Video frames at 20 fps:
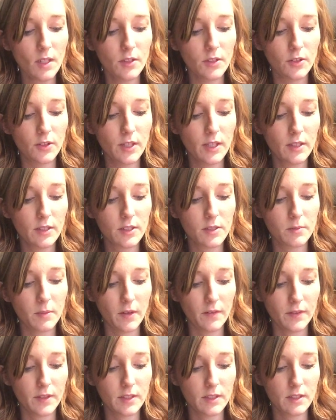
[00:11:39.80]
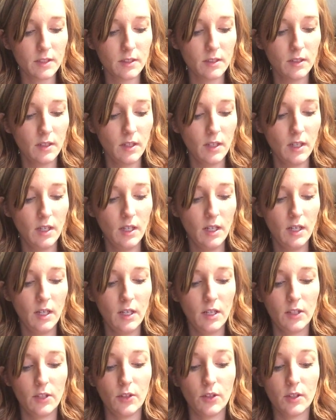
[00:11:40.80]
Your English muffins.
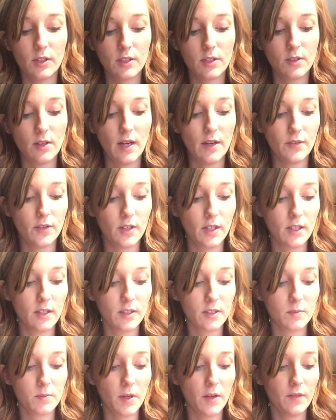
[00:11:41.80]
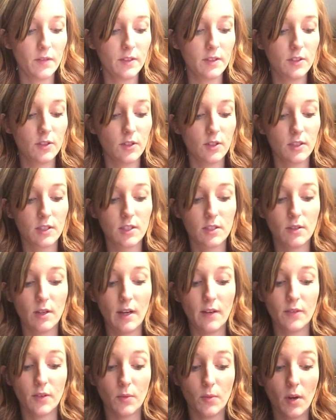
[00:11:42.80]
You can still have your English muffins, you can still
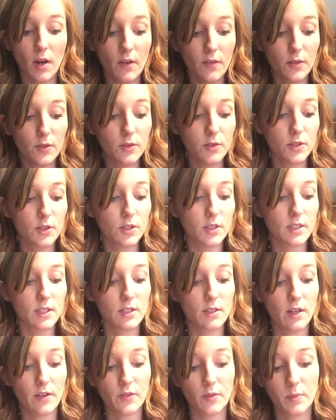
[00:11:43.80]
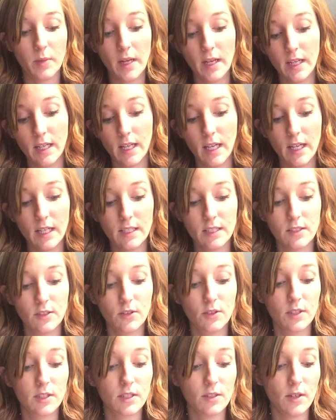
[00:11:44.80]
have your waffles, you can still have your pancakes, you
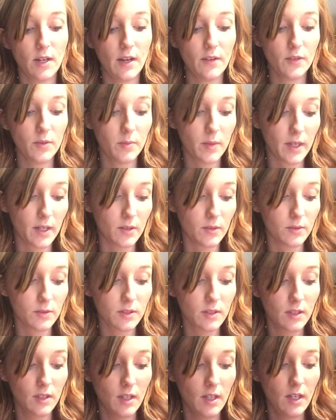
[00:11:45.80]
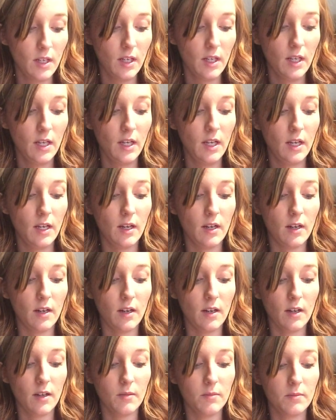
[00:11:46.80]
can still have your bagels,
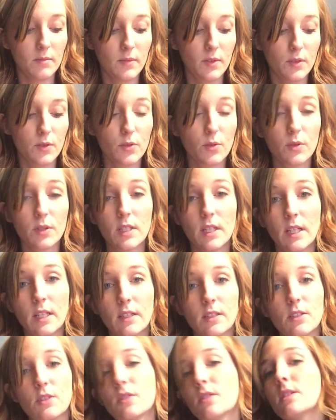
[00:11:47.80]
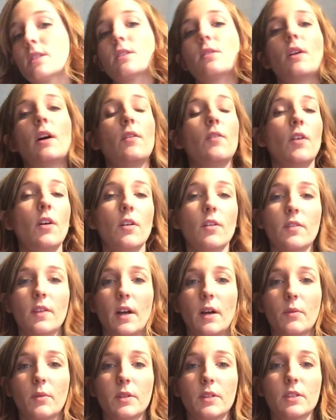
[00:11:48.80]
your tortillas, you can still have all of
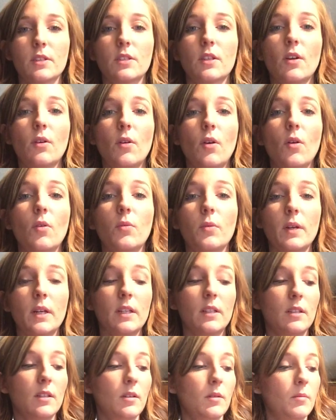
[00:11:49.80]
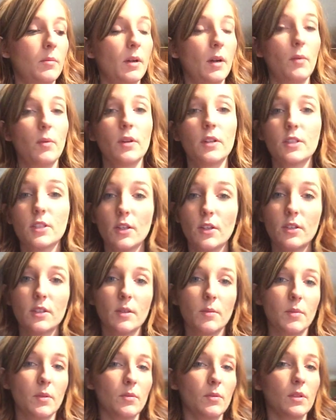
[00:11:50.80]
that. We just go whole wheat. But I want to show you
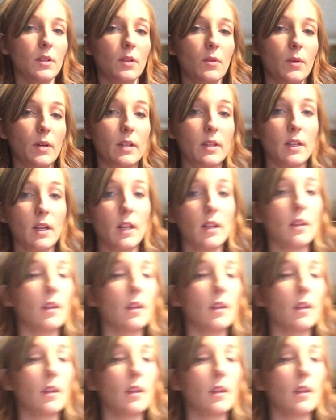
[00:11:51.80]
something really quick that I